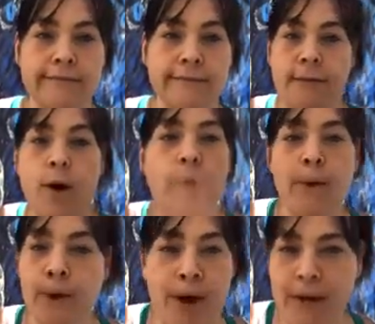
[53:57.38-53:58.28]
No
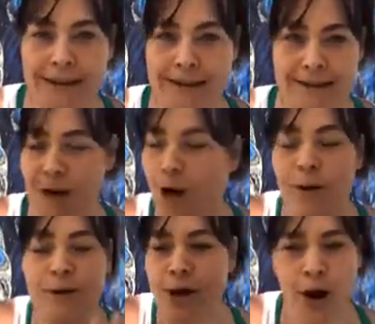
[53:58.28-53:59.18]
codeine.
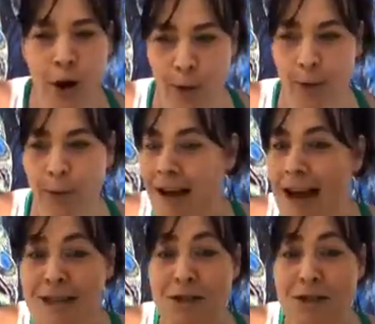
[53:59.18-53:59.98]
Don't, no. The answer